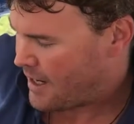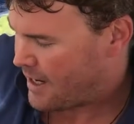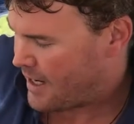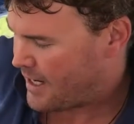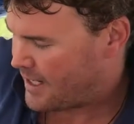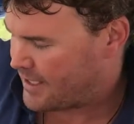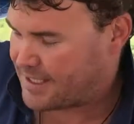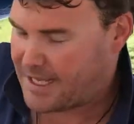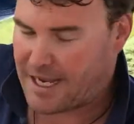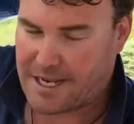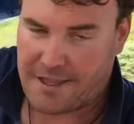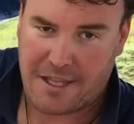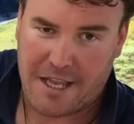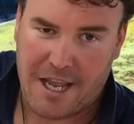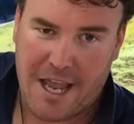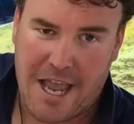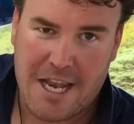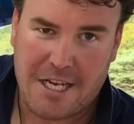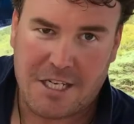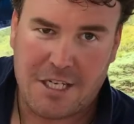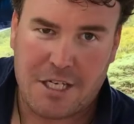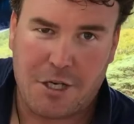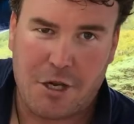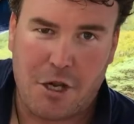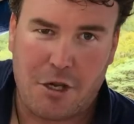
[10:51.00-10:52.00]
is that the
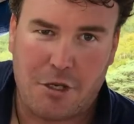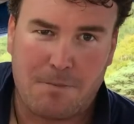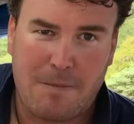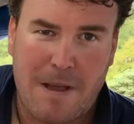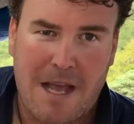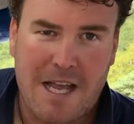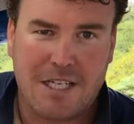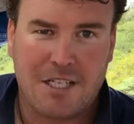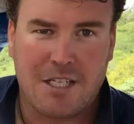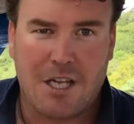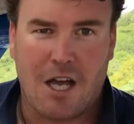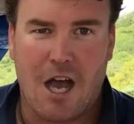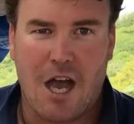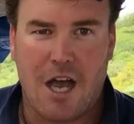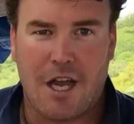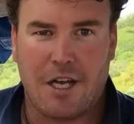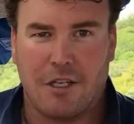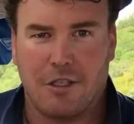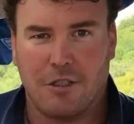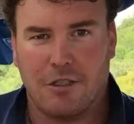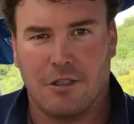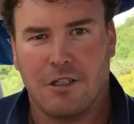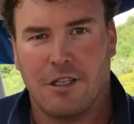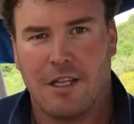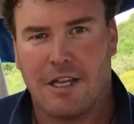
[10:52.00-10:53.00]
engine goes back to
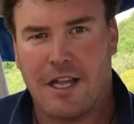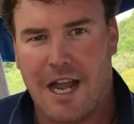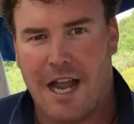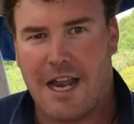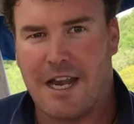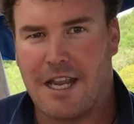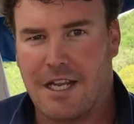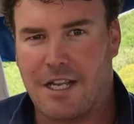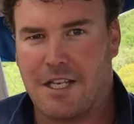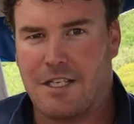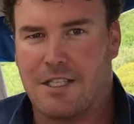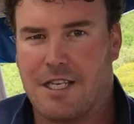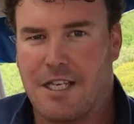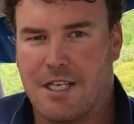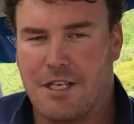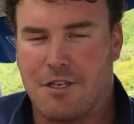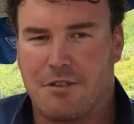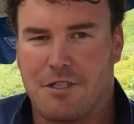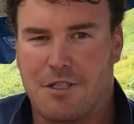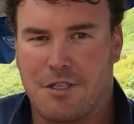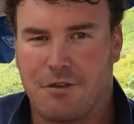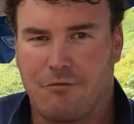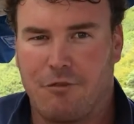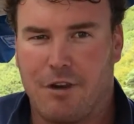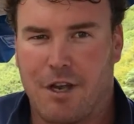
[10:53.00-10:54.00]
idle and it
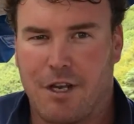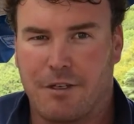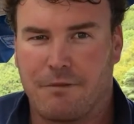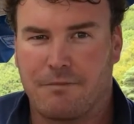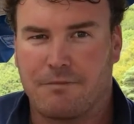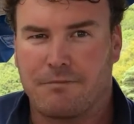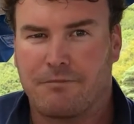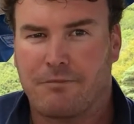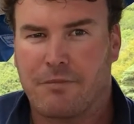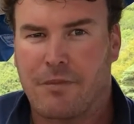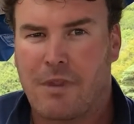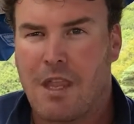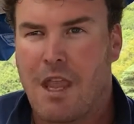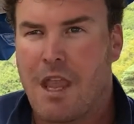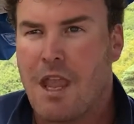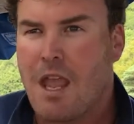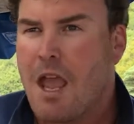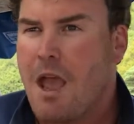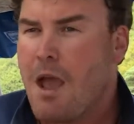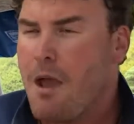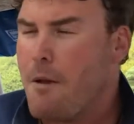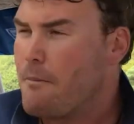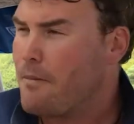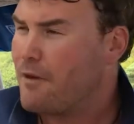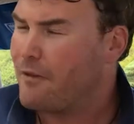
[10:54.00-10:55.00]
continues to run.
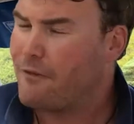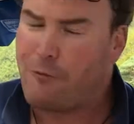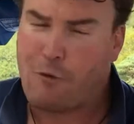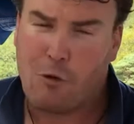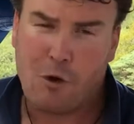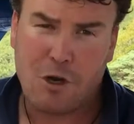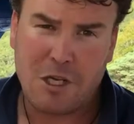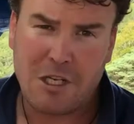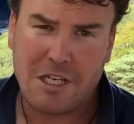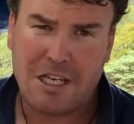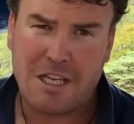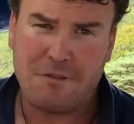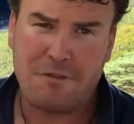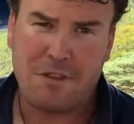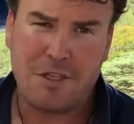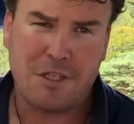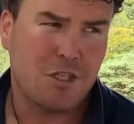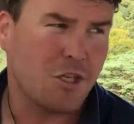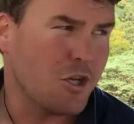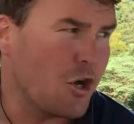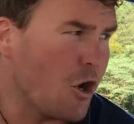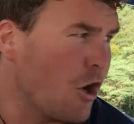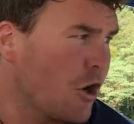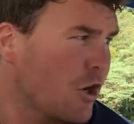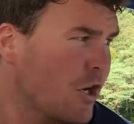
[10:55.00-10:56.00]
Before you leave the
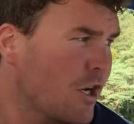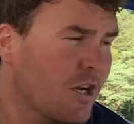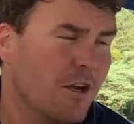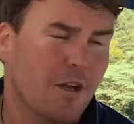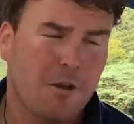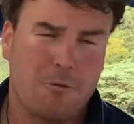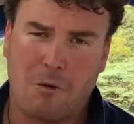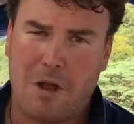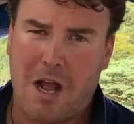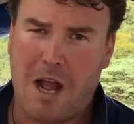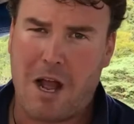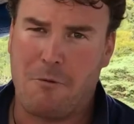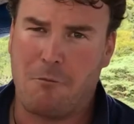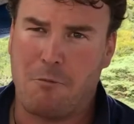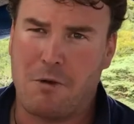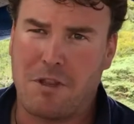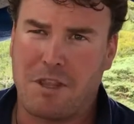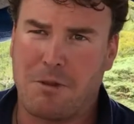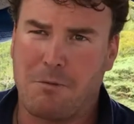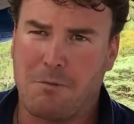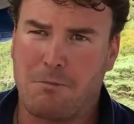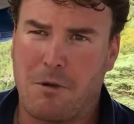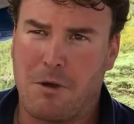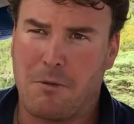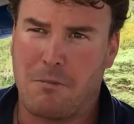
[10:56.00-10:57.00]
dock and
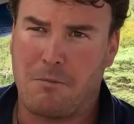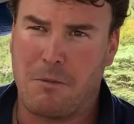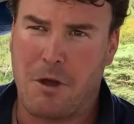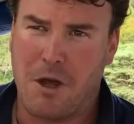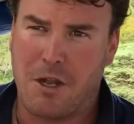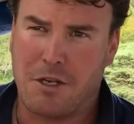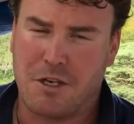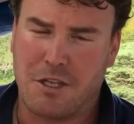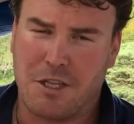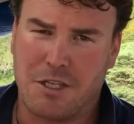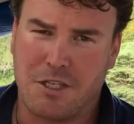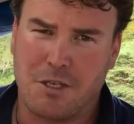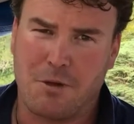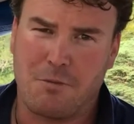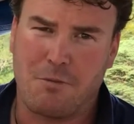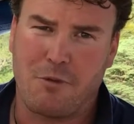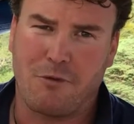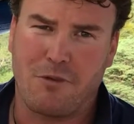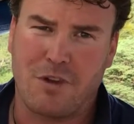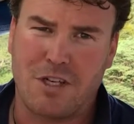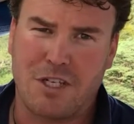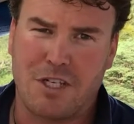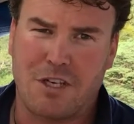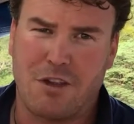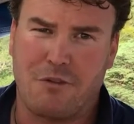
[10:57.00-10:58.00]
under the
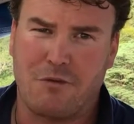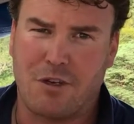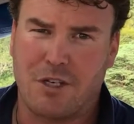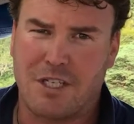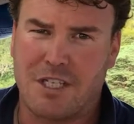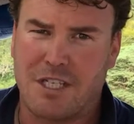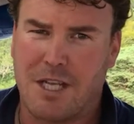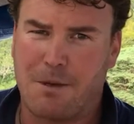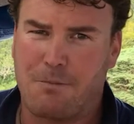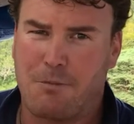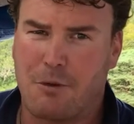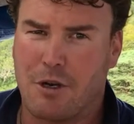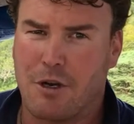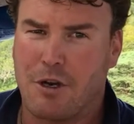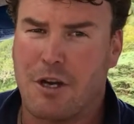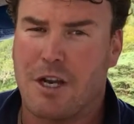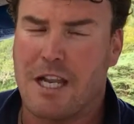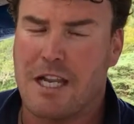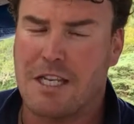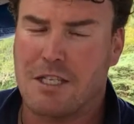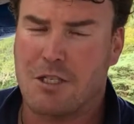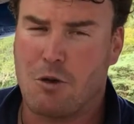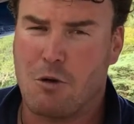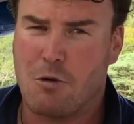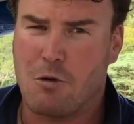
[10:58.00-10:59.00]
supervision of your skipper,
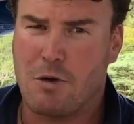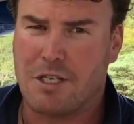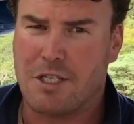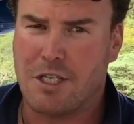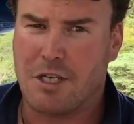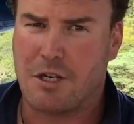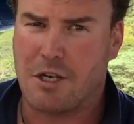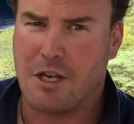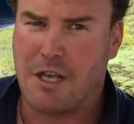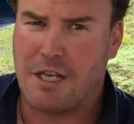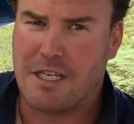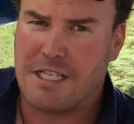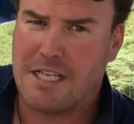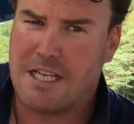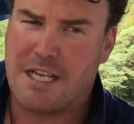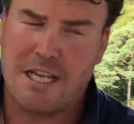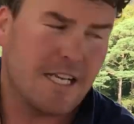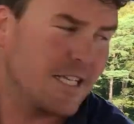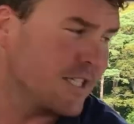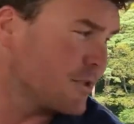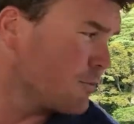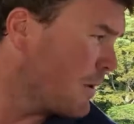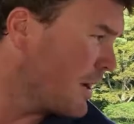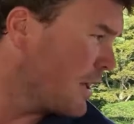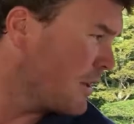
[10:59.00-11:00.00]
it's always a good idea
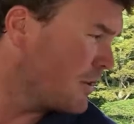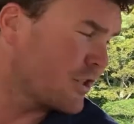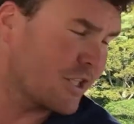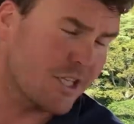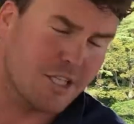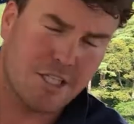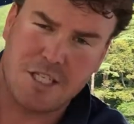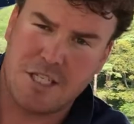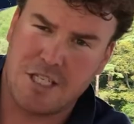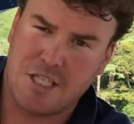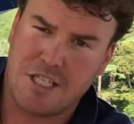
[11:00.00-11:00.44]
as well just to